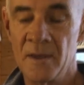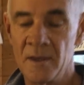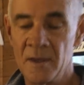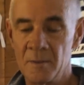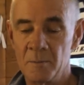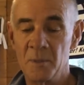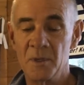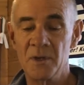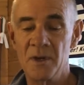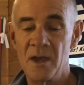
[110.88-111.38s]

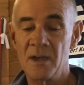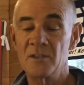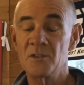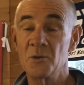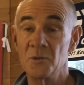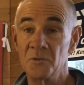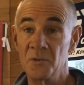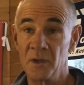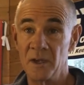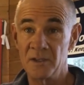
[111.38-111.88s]
but not so
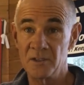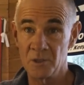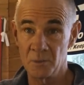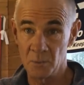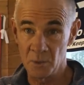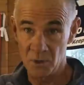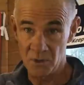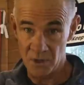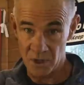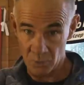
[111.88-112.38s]

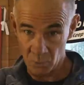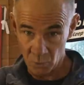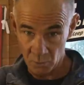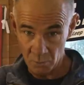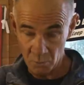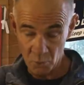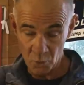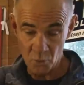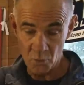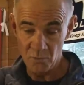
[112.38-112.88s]
flexible that it will
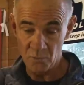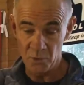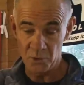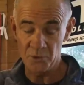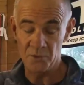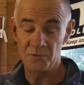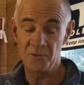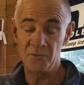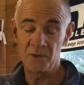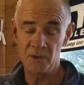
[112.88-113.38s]
move when you're
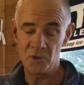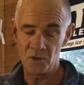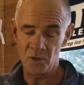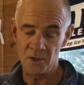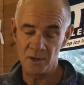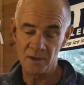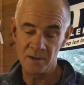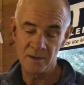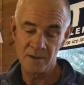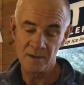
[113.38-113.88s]
fishing.